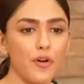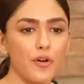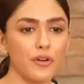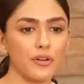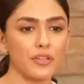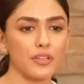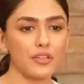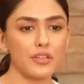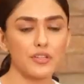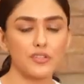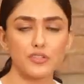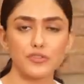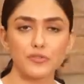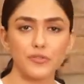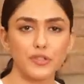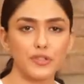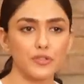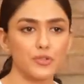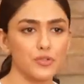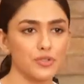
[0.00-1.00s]
or the
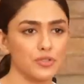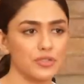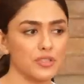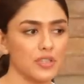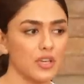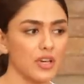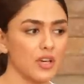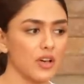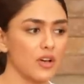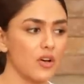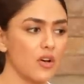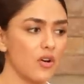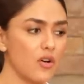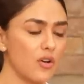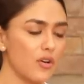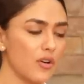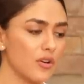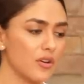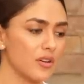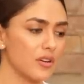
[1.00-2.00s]
interviews,
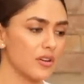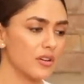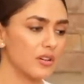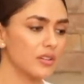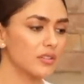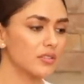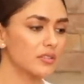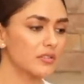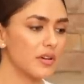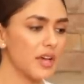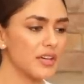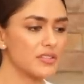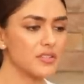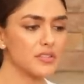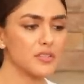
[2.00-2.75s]
or uh, I